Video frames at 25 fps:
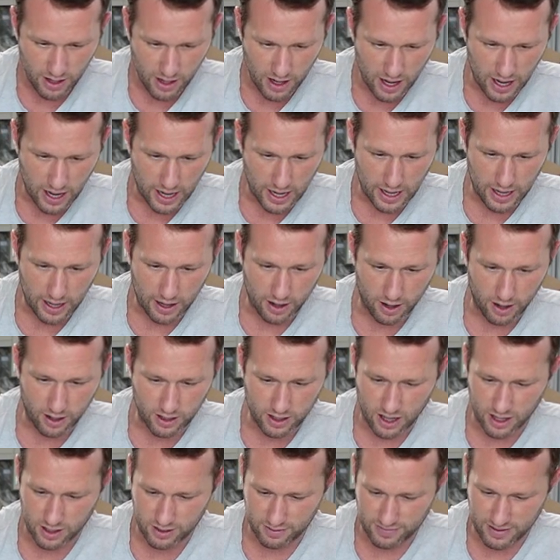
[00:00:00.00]

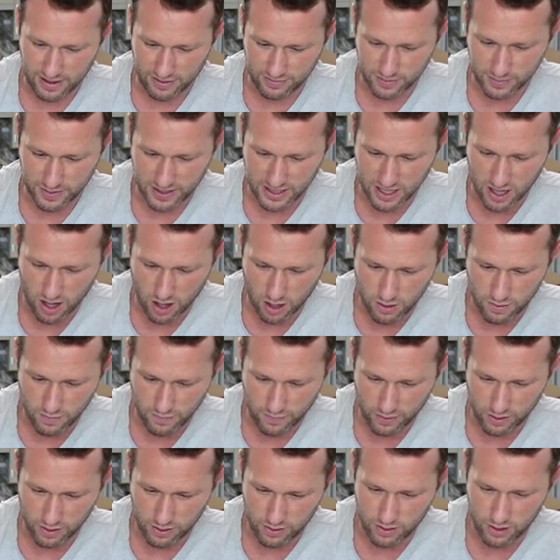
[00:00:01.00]
Kind of gives me the
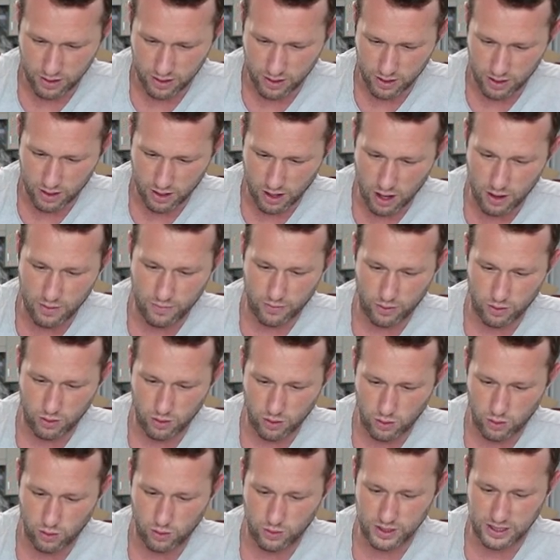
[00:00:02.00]

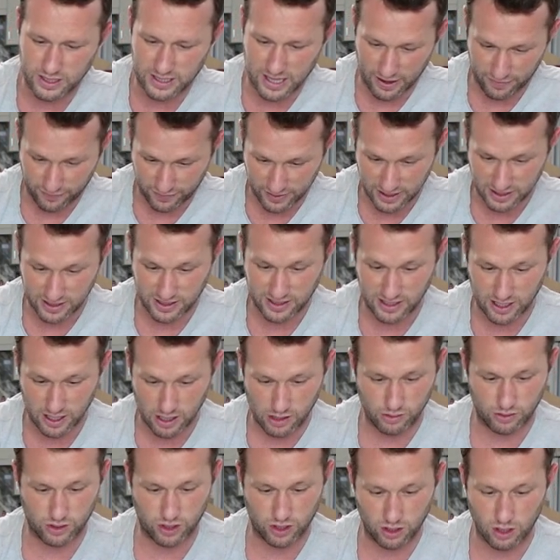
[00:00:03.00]
overall. It's definitely a
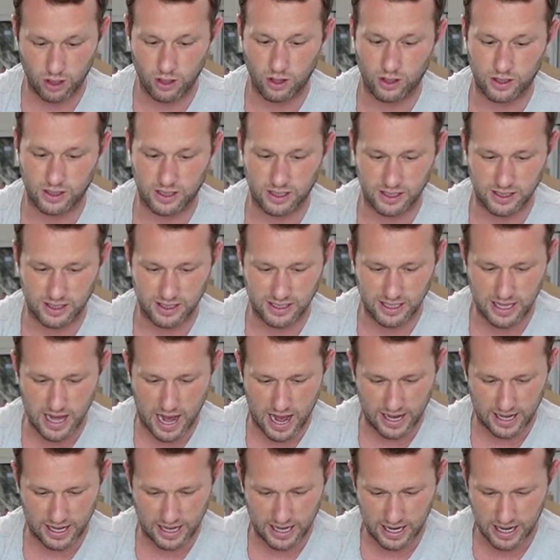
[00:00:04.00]
CO2 because you can see
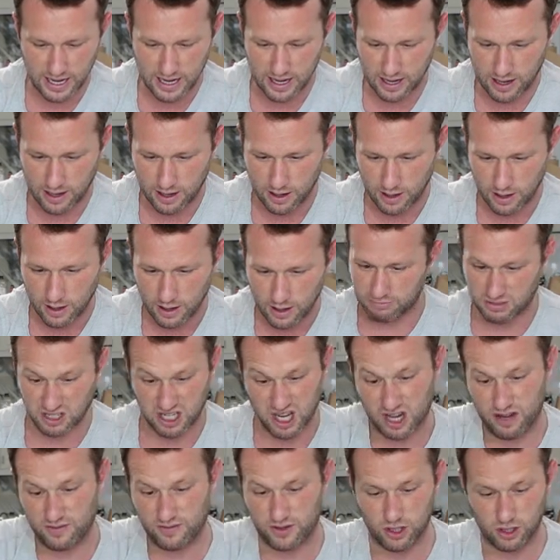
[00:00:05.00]
that in here. It's
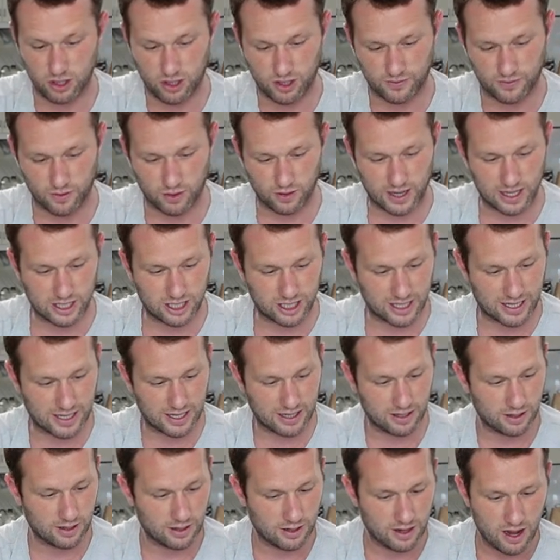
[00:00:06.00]
kind of useful
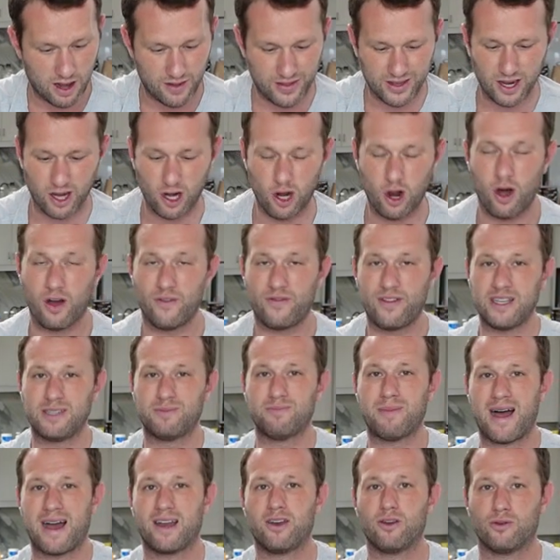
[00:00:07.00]
actually. I think a lot of these
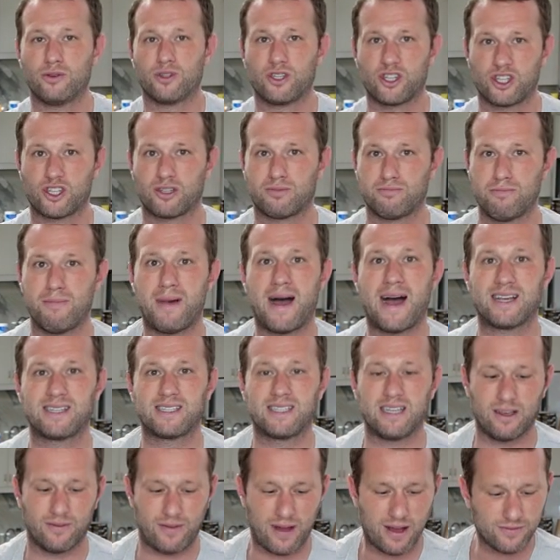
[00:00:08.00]
manuals are just
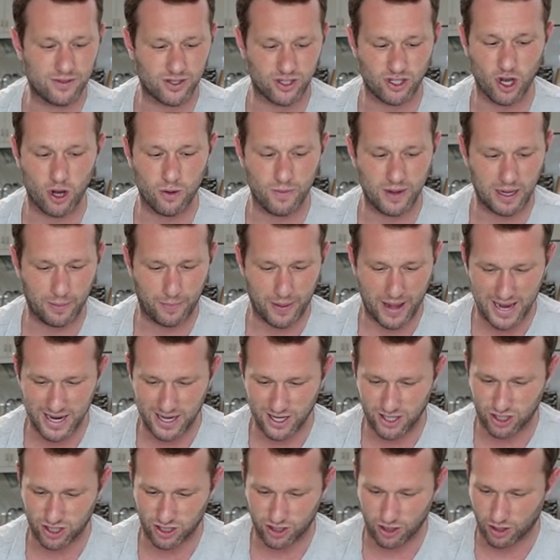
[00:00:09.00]
massive, have so many
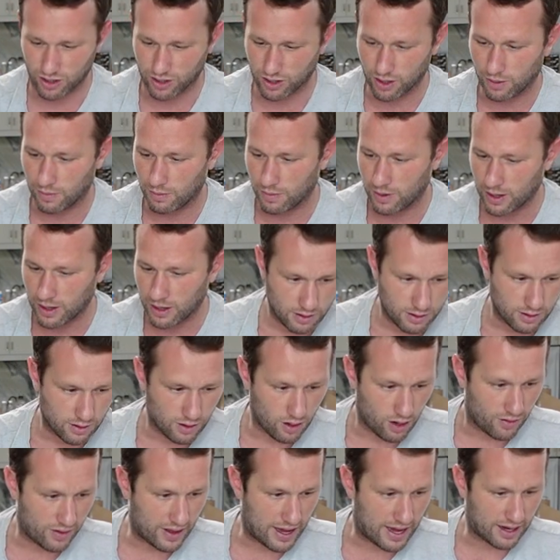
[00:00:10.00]
pages on them.
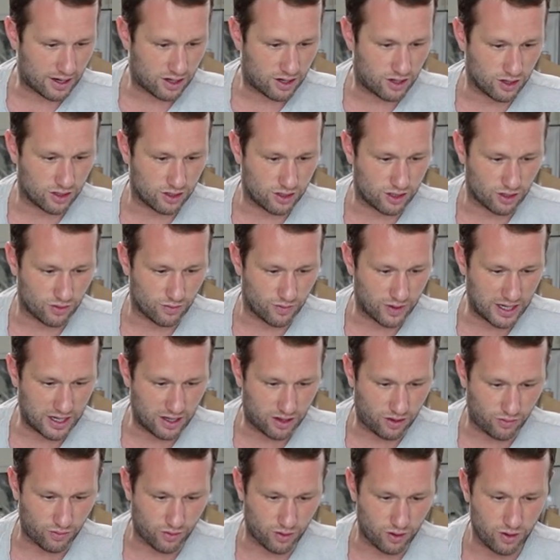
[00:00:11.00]
Not that good to
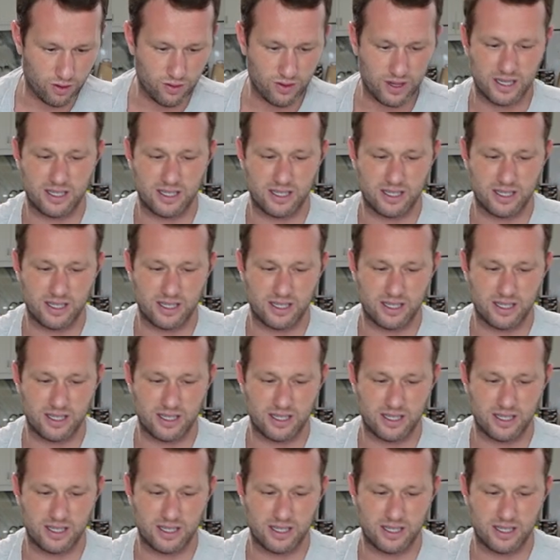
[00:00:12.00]
read through.